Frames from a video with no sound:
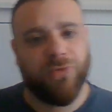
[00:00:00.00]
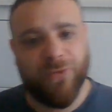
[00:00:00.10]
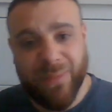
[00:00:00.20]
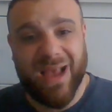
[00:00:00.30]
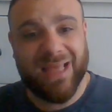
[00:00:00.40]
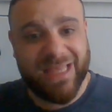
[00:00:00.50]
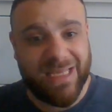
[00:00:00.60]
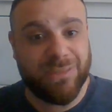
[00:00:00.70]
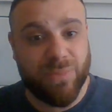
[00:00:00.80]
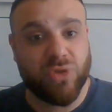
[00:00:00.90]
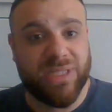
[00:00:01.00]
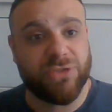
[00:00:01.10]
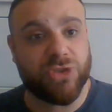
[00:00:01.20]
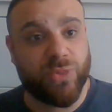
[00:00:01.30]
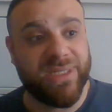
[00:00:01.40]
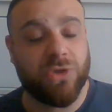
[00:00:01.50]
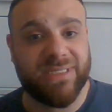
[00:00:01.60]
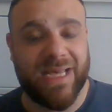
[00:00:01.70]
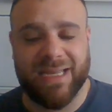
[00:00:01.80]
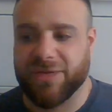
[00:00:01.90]
For me, I think he's most dangerous when he's got
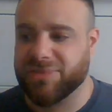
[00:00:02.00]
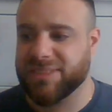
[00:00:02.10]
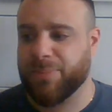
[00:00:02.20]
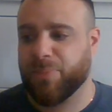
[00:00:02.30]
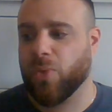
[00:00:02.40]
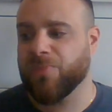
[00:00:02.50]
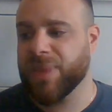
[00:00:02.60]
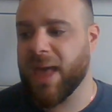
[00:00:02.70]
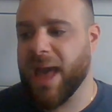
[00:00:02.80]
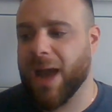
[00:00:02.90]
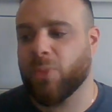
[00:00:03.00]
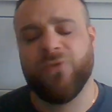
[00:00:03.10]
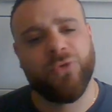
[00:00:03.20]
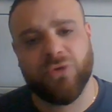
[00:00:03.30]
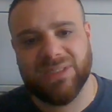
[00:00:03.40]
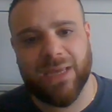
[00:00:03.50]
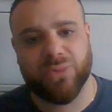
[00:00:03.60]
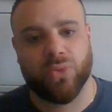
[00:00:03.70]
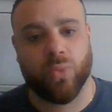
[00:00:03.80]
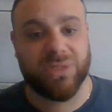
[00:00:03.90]
his hand near his nipple. And what Fury
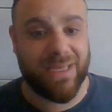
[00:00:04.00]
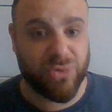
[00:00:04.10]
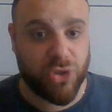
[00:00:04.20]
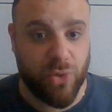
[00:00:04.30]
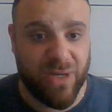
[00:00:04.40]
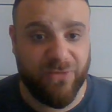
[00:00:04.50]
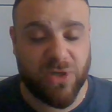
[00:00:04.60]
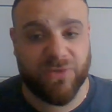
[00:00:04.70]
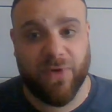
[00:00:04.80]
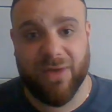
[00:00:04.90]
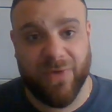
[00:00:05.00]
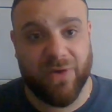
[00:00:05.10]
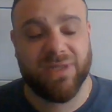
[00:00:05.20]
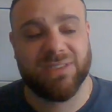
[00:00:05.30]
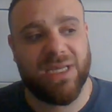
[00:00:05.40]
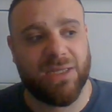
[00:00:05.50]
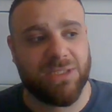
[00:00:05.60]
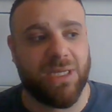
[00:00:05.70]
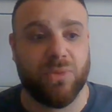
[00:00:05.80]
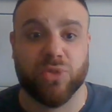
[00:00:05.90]
was able to do in the first fight, very
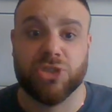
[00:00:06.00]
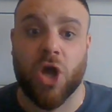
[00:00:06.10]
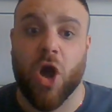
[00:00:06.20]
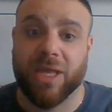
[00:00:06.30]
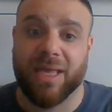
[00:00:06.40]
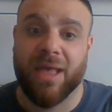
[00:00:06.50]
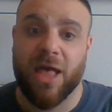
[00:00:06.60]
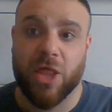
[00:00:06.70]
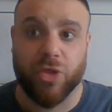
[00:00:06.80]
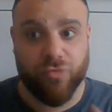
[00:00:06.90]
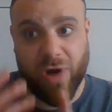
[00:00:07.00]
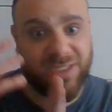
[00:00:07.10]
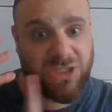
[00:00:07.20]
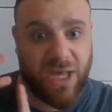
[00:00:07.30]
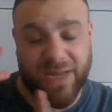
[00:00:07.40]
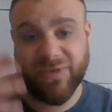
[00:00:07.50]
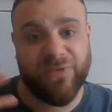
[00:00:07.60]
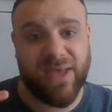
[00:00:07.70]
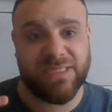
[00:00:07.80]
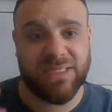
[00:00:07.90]
intelligently, was target the right side of his
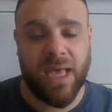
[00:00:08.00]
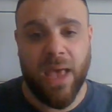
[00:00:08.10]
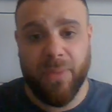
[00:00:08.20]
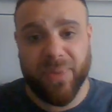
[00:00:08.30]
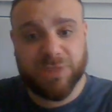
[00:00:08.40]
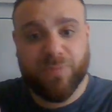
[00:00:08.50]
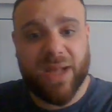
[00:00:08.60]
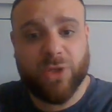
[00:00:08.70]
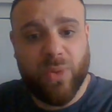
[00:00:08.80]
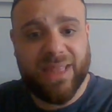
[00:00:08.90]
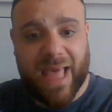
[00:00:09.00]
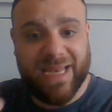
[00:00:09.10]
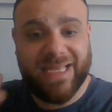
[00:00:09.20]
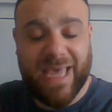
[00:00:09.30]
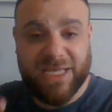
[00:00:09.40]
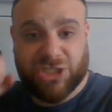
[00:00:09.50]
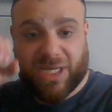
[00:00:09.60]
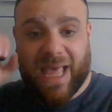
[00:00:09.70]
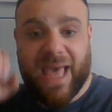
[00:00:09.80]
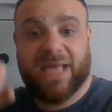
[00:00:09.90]
face. Because by doing that and engaging
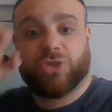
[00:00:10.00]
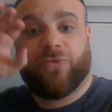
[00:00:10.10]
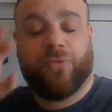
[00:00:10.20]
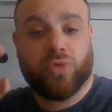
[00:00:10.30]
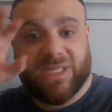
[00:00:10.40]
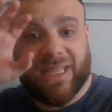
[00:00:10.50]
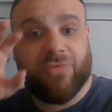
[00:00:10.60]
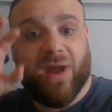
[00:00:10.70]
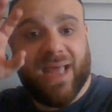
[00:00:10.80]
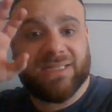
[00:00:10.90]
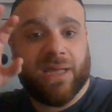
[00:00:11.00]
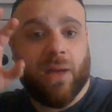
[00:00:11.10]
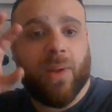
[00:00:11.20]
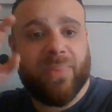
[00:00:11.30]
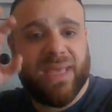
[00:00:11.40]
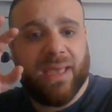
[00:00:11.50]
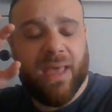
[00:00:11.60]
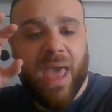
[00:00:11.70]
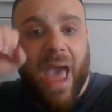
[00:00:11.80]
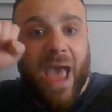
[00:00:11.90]
the hand, you're forcing that right hand to come up here.
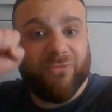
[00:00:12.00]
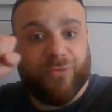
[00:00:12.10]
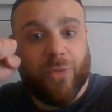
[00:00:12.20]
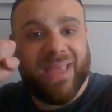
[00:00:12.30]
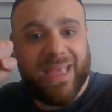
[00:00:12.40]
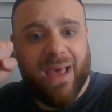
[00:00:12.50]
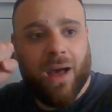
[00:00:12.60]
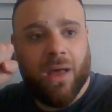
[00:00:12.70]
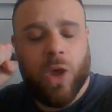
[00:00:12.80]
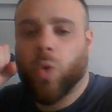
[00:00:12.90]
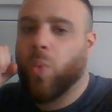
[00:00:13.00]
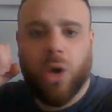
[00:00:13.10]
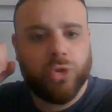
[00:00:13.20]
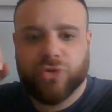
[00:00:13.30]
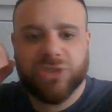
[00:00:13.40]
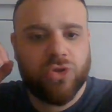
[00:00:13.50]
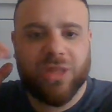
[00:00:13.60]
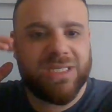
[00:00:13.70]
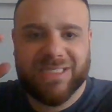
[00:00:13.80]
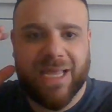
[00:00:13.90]
And from here, Wilder is
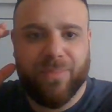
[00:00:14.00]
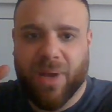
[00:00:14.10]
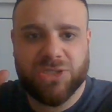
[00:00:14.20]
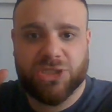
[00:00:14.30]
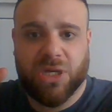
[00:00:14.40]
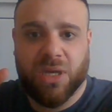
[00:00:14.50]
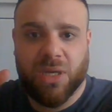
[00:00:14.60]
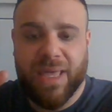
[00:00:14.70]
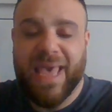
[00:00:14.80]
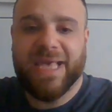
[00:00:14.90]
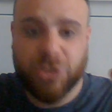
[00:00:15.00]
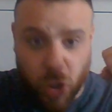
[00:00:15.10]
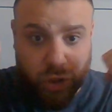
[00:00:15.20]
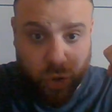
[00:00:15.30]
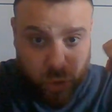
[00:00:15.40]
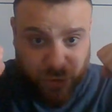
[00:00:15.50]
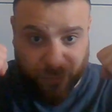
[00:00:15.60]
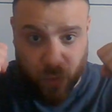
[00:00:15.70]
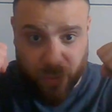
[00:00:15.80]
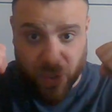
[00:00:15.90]
not the same puncher. He's not a George
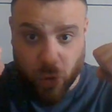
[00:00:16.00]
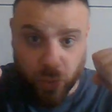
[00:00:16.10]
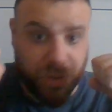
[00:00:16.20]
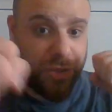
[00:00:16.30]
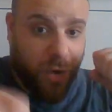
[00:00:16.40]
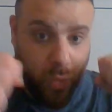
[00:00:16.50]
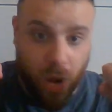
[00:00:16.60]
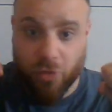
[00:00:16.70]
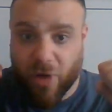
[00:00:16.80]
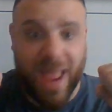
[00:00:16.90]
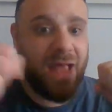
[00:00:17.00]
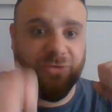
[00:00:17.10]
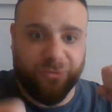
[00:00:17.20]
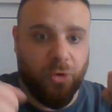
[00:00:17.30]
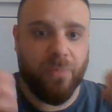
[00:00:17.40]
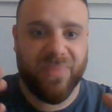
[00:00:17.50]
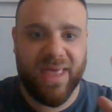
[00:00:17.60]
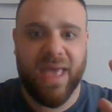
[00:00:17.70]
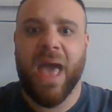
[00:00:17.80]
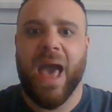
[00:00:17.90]
Foreman who would throw a right hand from
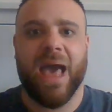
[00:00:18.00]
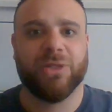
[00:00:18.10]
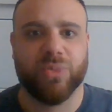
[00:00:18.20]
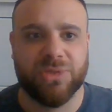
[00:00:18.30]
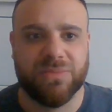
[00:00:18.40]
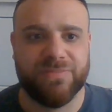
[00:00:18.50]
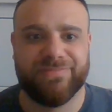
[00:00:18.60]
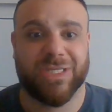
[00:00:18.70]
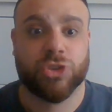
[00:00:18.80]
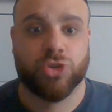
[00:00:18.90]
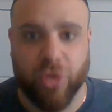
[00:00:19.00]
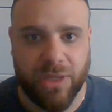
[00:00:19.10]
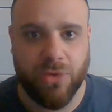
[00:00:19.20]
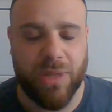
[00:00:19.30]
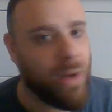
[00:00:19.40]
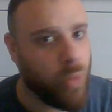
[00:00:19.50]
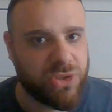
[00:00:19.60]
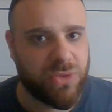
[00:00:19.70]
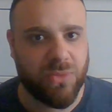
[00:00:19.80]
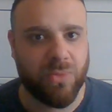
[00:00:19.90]
there and would destroy you. That
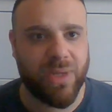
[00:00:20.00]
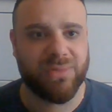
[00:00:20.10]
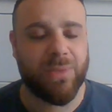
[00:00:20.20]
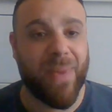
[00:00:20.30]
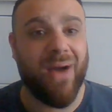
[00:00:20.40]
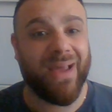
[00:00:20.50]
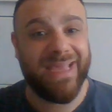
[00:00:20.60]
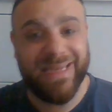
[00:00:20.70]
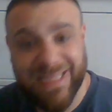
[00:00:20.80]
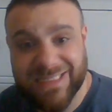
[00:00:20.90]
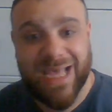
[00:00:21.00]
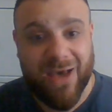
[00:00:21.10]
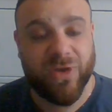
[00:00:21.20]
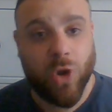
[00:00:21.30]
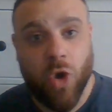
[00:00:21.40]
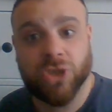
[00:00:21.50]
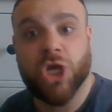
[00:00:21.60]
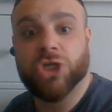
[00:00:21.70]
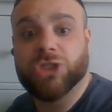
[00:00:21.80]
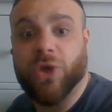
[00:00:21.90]
wasn't what he was about. He needs to have it cocked
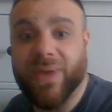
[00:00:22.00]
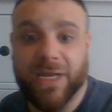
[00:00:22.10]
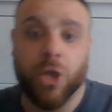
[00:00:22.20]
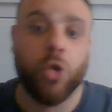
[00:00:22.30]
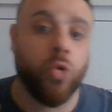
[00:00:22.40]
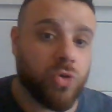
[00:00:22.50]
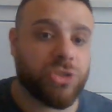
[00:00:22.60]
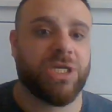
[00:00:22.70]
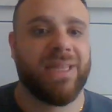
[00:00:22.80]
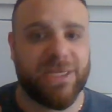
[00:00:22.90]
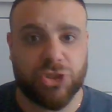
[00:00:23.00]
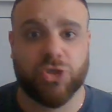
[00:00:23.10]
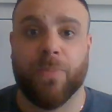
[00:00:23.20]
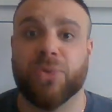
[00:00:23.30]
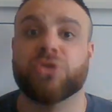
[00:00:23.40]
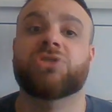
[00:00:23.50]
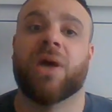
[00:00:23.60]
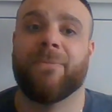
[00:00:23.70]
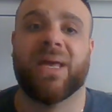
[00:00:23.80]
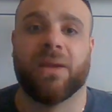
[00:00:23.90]
so he can launch in that shot put
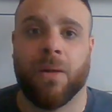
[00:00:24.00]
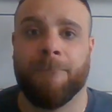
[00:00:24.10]
type manner.